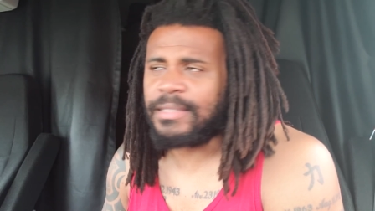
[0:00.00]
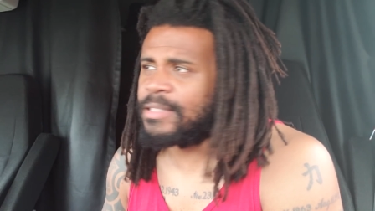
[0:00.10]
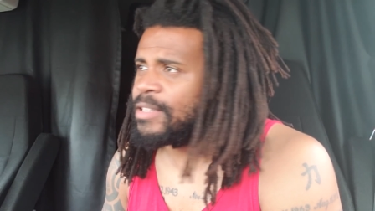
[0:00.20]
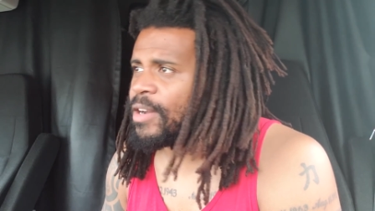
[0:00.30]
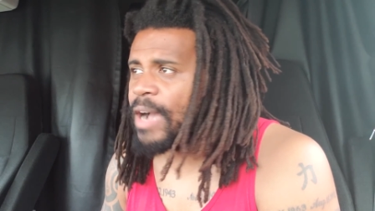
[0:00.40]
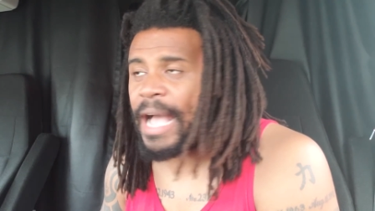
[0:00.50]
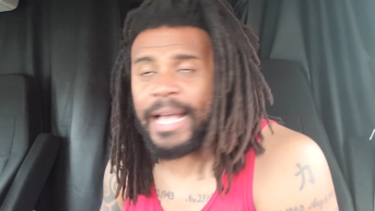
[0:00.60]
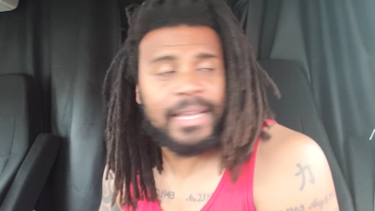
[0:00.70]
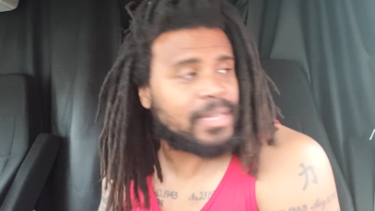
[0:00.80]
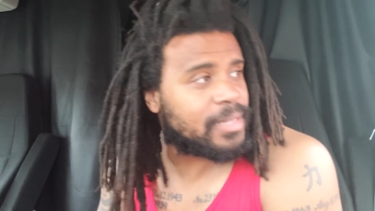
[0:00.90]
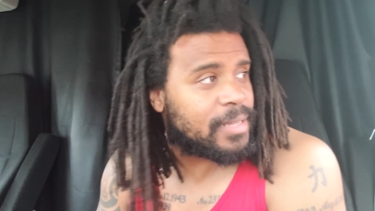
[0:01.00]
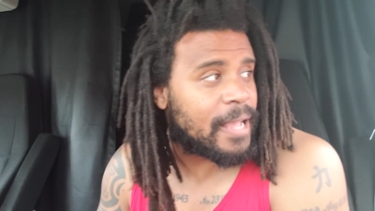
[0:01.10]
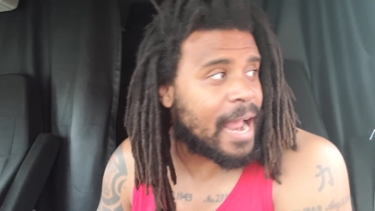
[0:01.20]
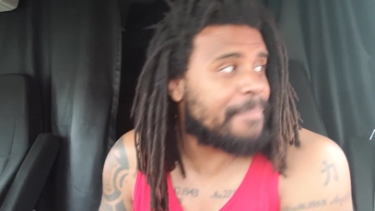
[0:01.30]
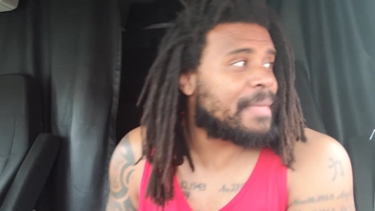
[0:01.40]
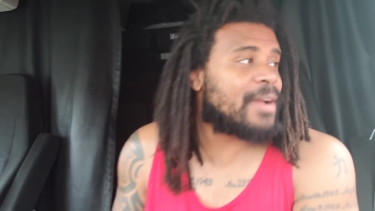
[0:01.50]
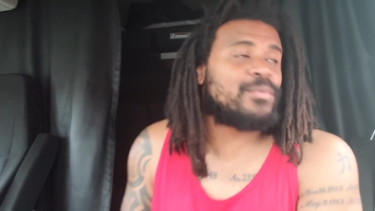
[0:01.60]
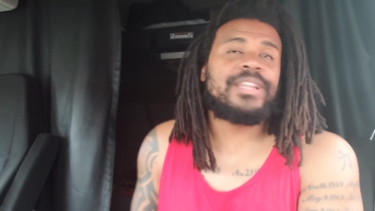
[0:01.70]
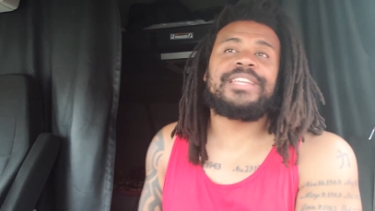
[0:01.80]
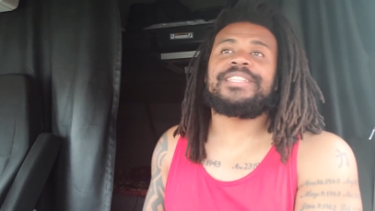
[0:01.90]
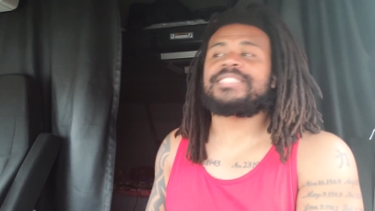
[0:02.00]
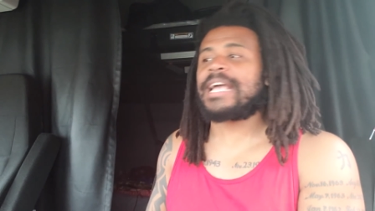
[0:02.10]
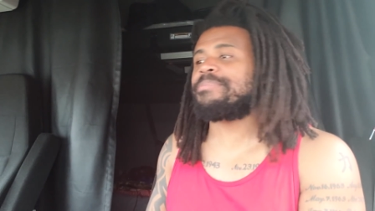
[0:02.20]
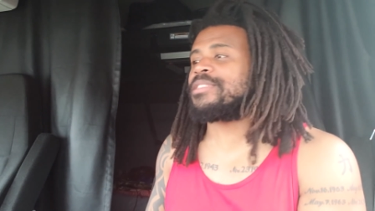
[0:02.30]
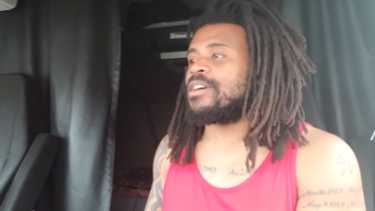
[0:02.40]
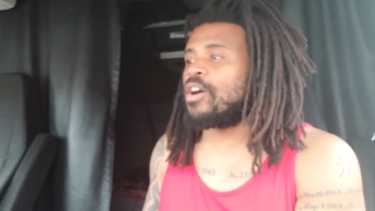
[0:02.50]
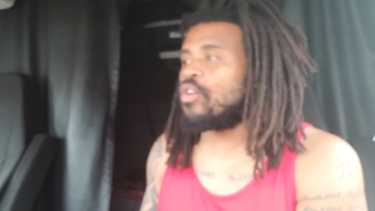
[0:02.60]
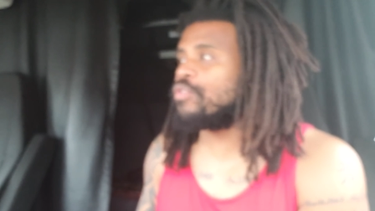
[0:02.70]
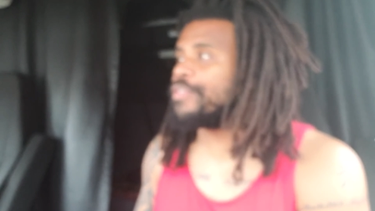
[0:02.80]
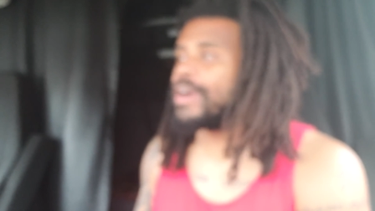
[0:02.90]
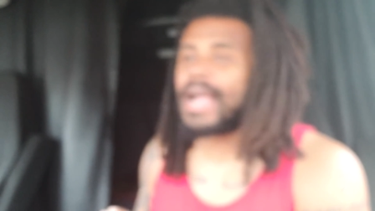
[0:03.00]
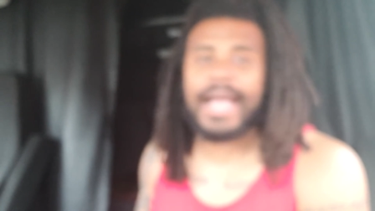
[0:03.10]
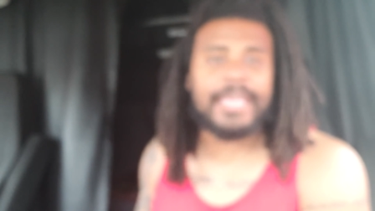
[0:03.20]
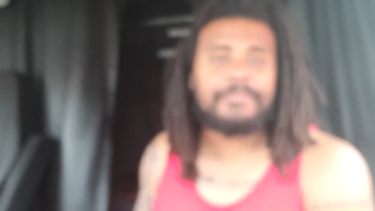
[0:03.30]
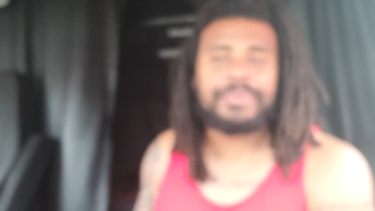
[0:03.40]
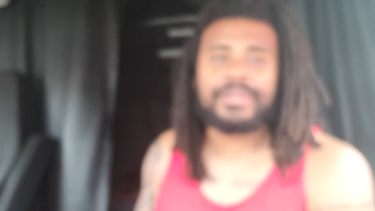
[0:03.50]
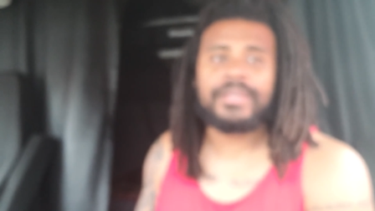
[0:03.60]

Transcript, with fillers: You know, I I'm not really the type to overhype.